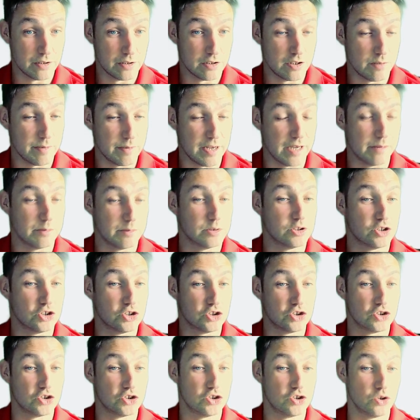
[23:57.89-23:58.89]
to be able to
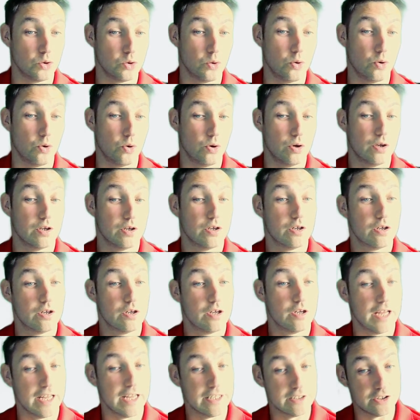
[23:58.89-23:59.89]
store
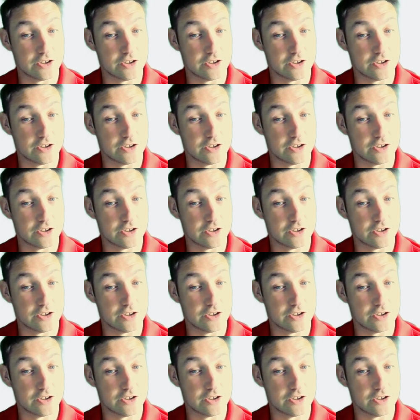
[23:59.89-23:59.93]
and